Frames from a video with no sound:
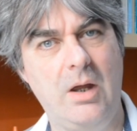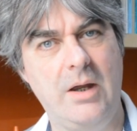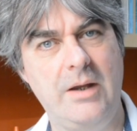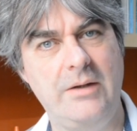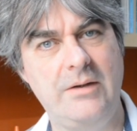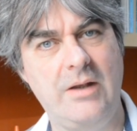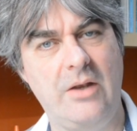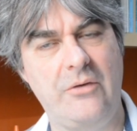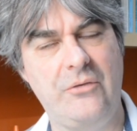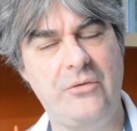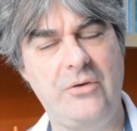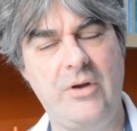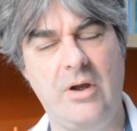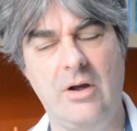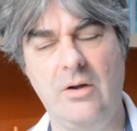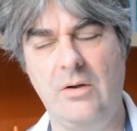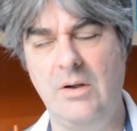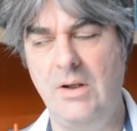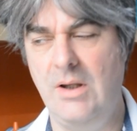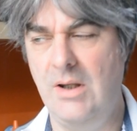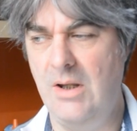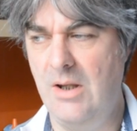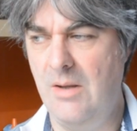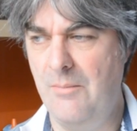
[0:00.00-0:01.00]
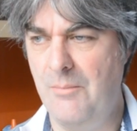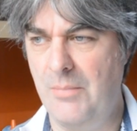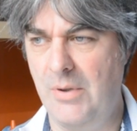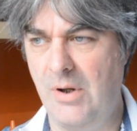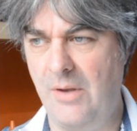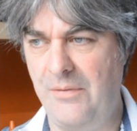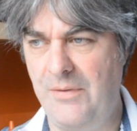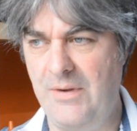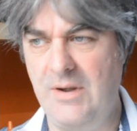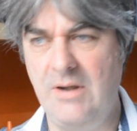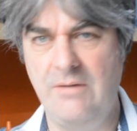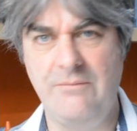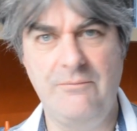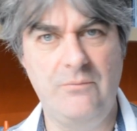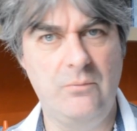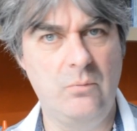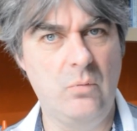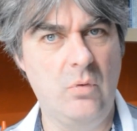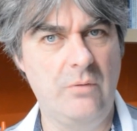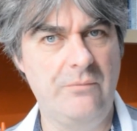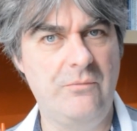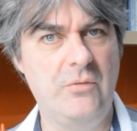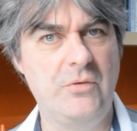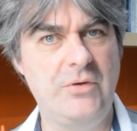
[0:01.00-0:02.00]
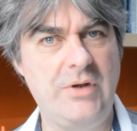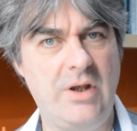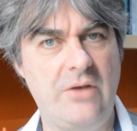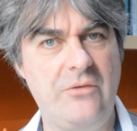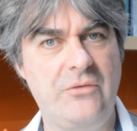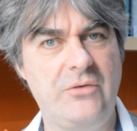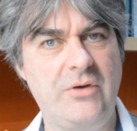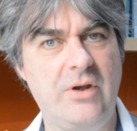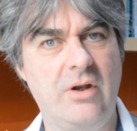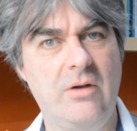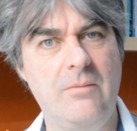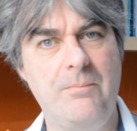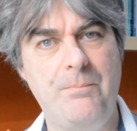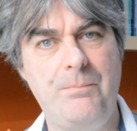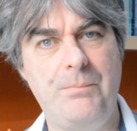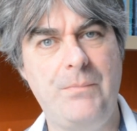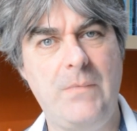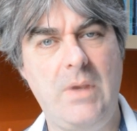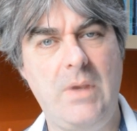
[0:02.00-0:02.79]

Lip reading: in that scale, but I think in 1/48 scale